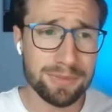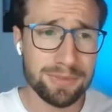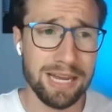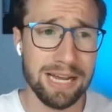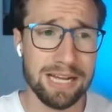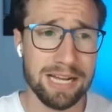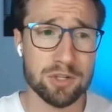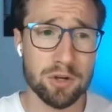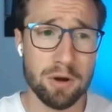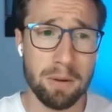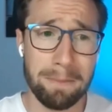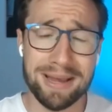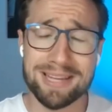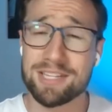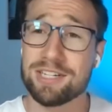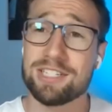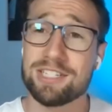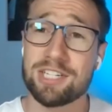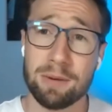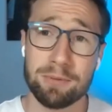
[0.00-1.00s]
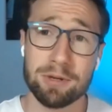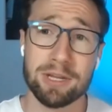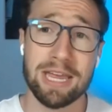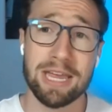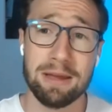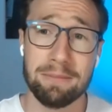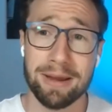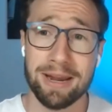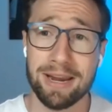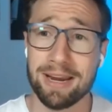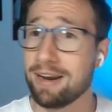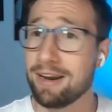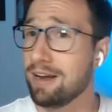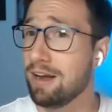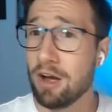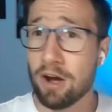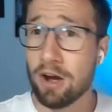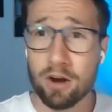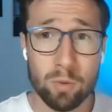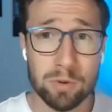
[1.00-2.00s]
And so, a basic shopping campaign
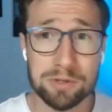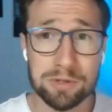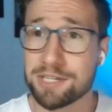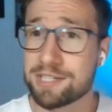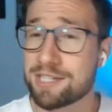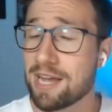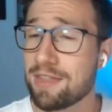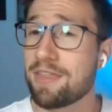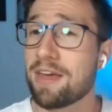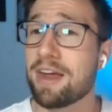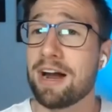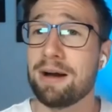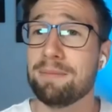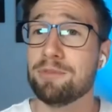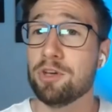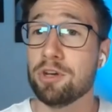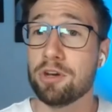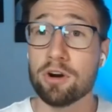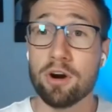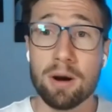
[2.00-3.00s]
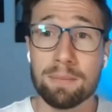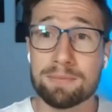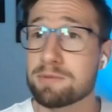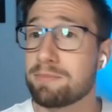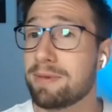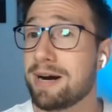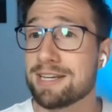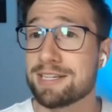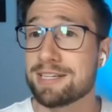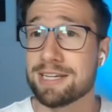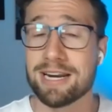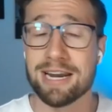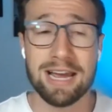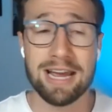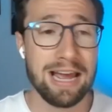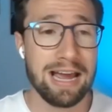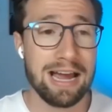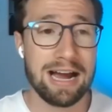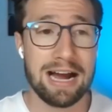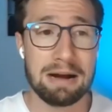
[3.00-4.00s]
once you set that up, you can optimize it.
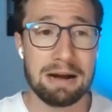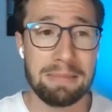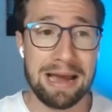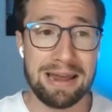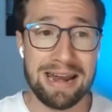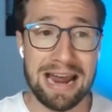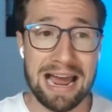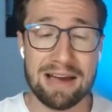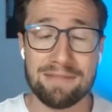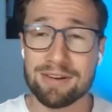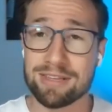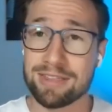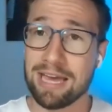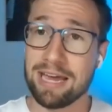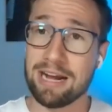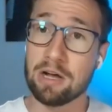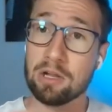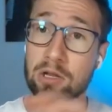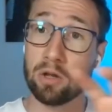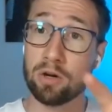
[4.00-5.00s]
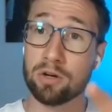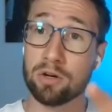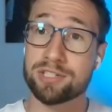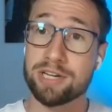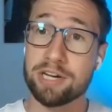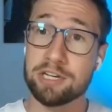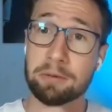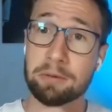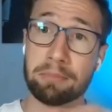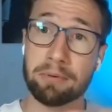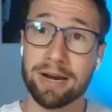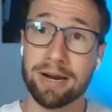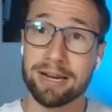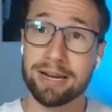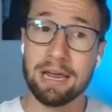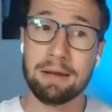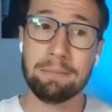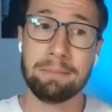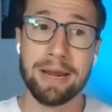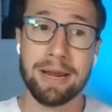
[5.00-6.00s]
Um, and having that alongside your brand
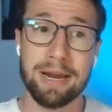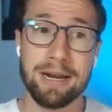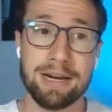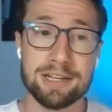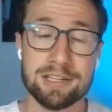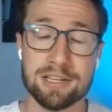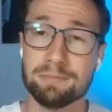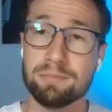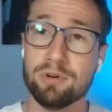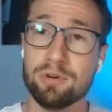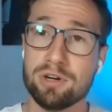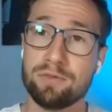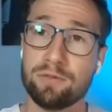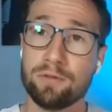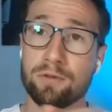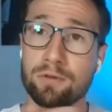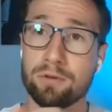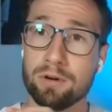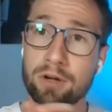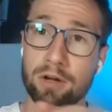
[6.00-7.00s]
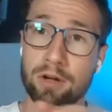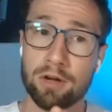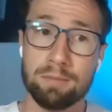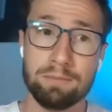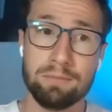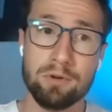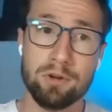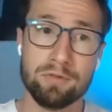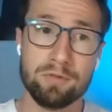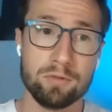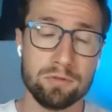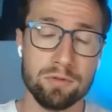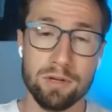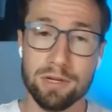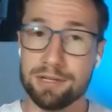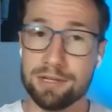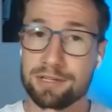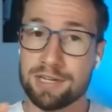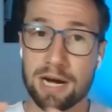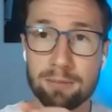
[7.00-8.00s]
campaign is a beautiful beautiful a
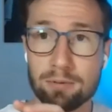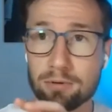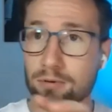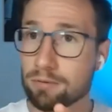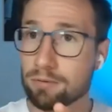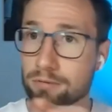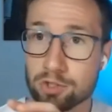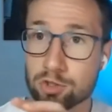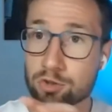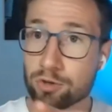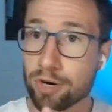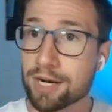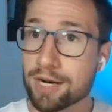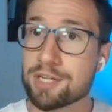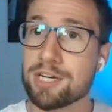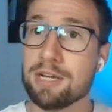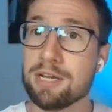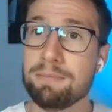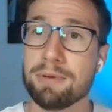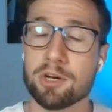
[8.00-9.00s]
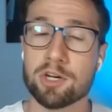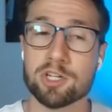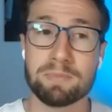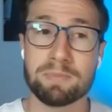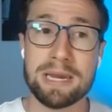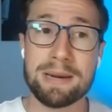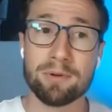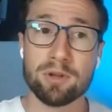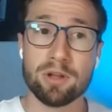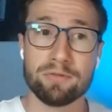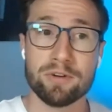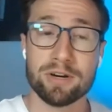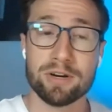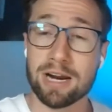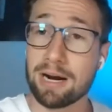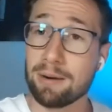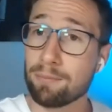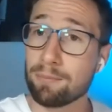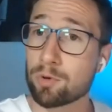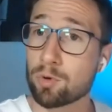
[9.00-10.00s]
double strategy because people often
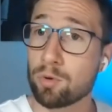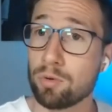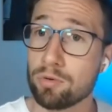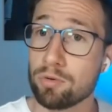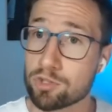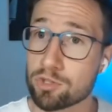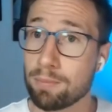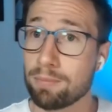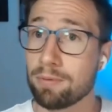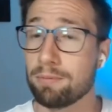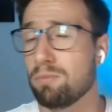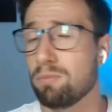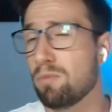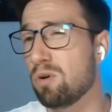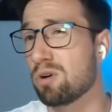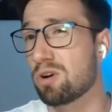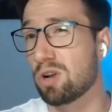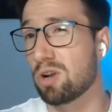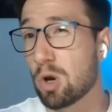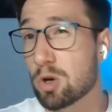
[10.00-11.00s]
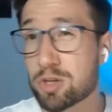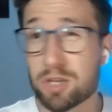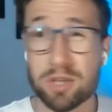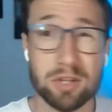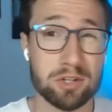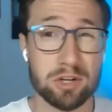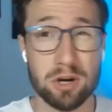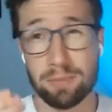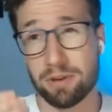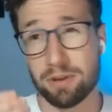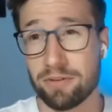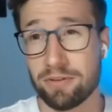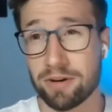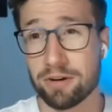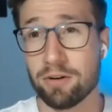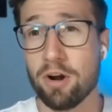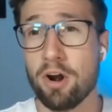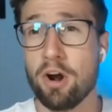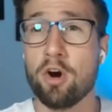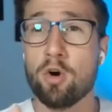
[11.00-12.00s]
come through top of, more close to the top of the
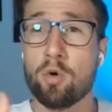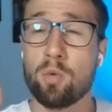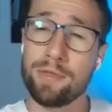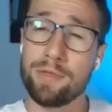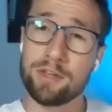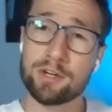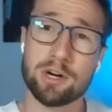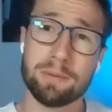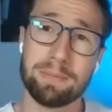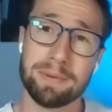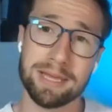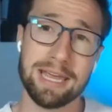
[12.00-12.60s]
funnel with a shopping